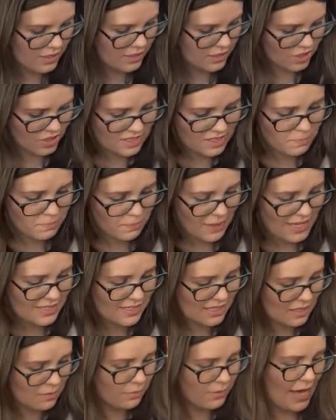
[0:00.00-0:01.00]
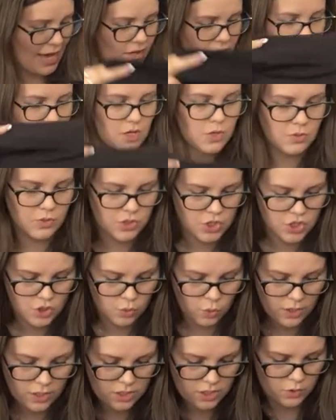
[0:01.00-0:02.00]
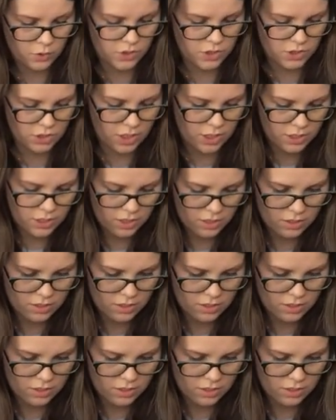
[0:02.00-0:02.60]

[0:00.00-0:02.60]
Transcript: just a basic black, oh, scorcher skirt.